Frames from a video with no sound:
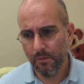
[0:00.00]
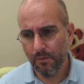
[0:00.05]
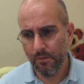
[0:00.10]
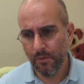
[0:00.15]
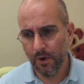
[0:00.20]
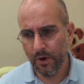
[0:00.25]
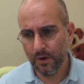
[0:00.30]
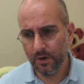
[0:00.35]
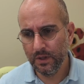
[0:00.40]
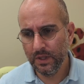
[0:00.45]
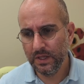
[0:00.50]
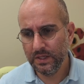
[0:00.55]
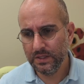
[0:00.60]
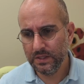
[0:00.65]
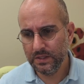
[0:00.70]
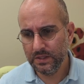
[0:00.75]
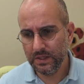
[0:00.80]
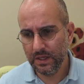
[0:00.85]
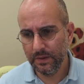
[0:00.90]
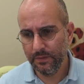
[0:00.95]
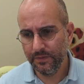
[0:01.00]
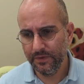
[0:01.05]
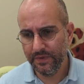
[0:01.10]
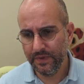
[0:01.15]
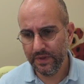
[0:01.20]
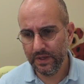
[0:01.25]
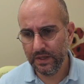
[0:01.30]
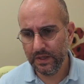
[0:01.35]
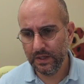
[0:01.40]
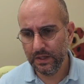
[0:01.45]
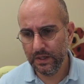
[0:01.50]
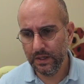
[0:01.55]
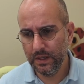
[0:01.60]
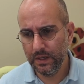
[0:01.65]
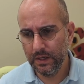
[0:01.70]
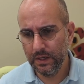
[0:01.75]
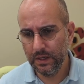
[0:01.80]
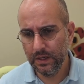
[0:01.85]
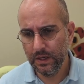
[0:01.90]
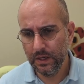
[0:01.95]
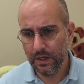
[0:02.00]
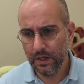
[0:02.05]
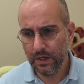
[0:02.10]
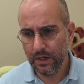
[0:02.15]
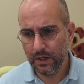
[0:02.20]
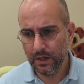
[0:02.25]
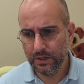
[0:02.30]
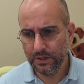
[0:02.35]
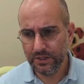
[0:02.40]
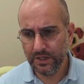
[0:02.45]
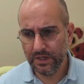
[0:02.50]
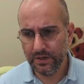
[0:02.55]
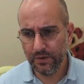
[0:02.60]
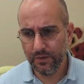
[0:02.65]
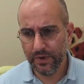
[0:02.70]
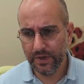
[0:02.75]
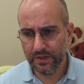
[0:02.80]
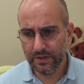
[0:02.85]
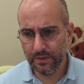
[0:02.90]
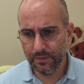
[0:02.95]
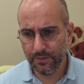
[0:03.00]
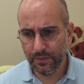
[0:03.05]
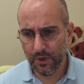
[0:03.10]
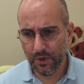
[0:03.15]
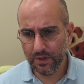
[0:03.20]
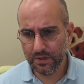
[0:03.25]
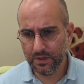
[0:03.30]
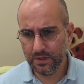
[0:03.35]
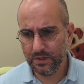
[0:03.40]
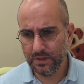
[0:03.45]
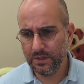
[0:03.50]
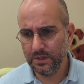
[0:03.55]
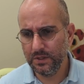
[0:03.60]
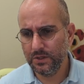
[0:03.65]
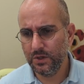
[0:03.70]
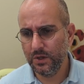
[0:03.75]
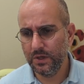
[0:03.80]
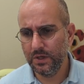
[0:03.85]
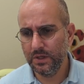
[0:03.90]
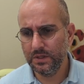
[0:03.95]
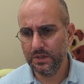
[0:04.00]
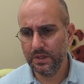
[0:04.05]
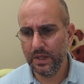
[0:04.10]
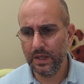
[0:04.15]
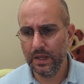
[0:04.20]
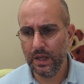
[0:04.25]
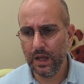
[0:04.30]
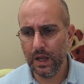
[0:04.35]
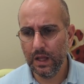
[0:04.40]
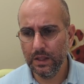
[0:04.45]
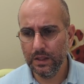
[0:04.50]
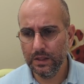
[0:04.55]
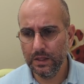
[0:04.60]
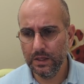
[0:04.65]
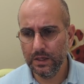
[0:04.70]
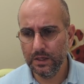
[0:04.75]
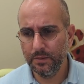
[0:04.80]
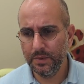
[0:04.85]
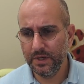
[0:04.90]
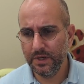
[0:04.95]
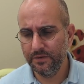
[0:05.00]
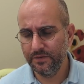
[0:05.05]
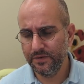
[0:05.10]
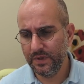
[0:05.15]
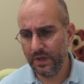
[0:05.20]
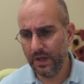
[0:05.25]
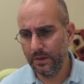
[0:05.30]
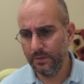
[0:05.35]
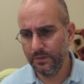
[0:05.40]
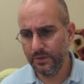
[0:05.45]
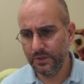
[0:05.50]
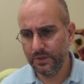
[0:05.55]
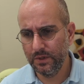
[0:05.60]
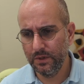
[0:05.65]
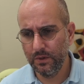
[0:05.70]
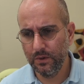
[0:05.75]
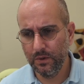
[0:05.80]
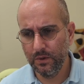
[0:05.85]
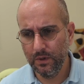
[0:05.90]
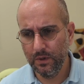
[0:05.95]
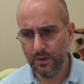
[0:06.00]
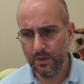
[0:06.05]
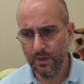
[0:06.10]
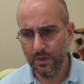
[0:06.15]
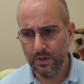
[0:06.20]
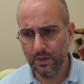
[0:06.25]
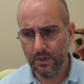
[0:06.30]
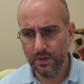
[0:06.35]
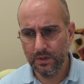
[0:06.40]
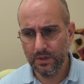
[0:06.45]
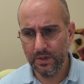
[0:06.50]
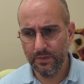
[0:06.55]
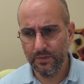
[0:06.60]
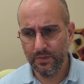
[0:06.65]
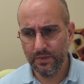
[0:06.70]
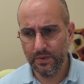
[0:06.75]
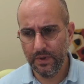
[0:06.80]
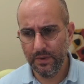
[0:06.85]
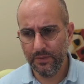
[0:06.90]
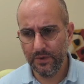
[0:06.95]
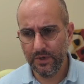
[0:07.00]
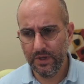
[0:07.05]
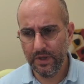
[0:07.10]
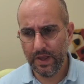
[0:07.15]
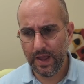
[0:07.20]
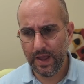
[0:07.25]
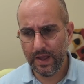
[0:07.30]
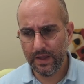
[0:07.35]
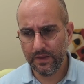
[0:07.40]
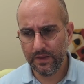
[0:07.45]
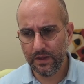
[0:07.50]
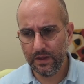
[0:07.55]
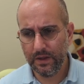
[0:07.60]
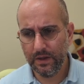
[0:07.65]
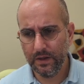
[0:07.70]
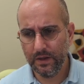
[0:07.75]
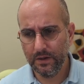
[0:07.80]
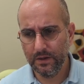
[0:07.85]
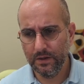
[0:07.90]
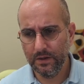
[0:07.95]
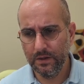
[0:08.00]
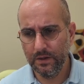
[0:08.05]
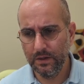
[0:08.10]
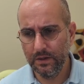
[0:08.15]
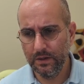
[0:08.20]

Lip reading: more or less the same thing, generate the plot. This is going to take a little bit of time, so I'm going to add here